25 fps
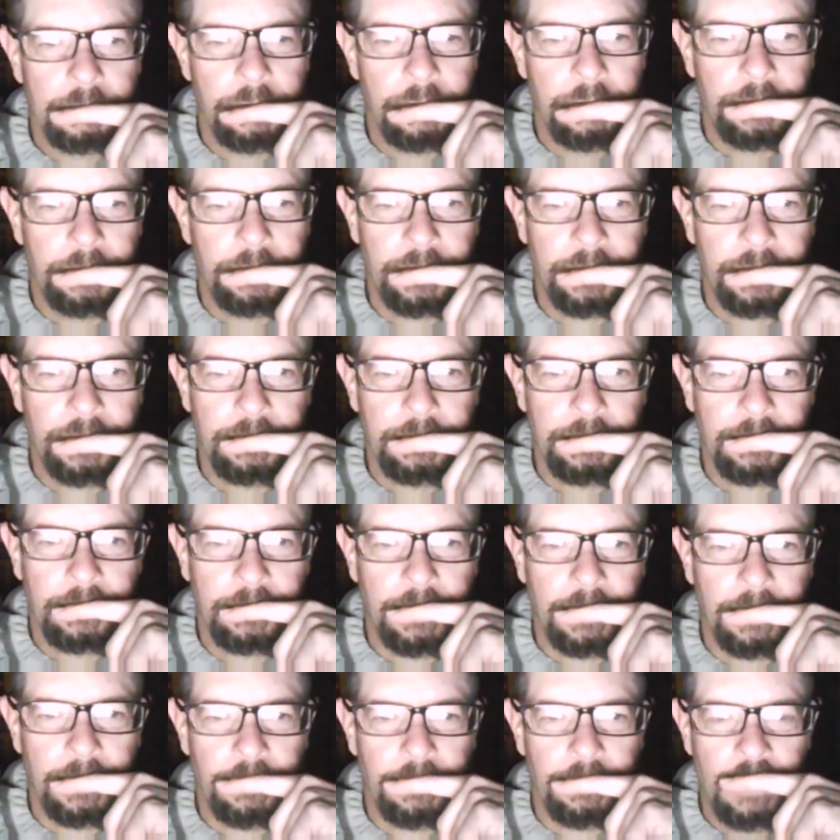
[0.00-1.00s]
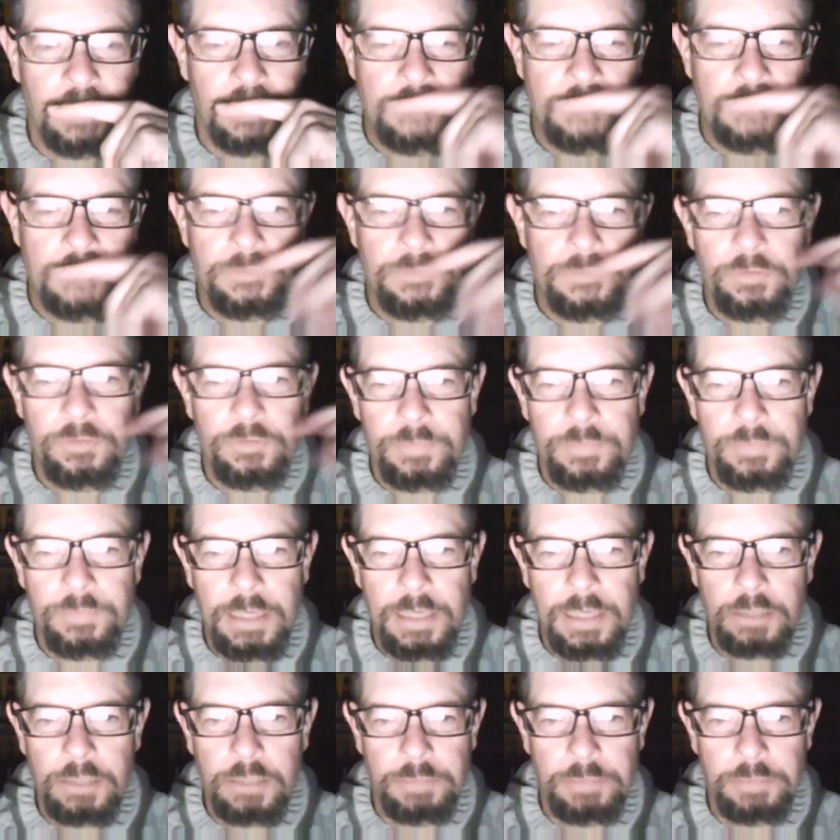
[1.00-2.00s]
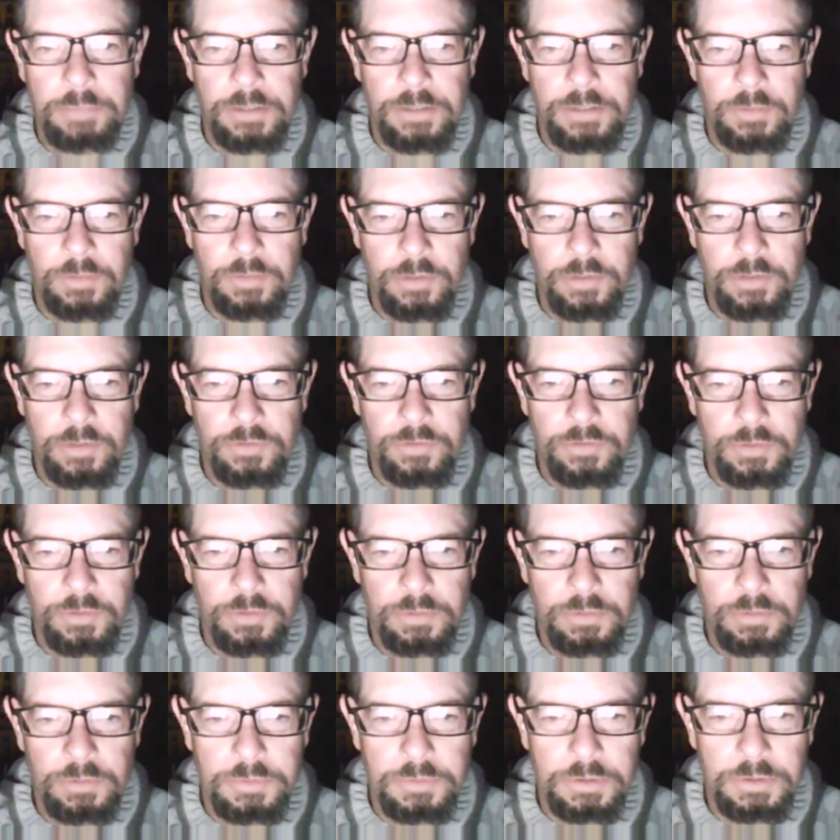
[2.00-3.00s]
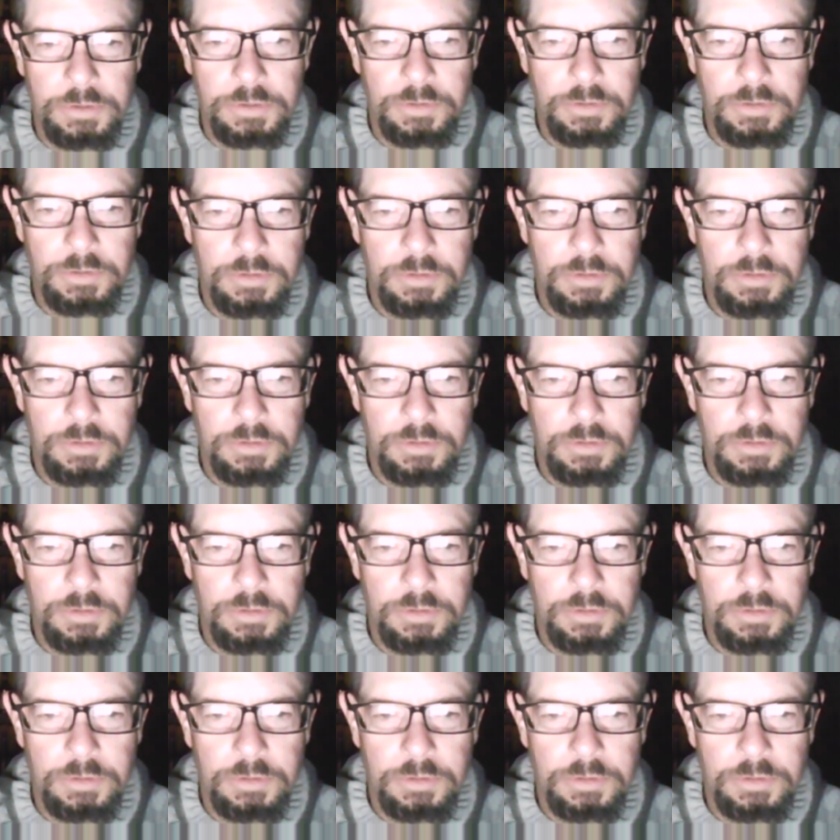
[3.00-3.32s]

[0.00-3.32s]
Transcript: Let me check this out. That could be the original owner.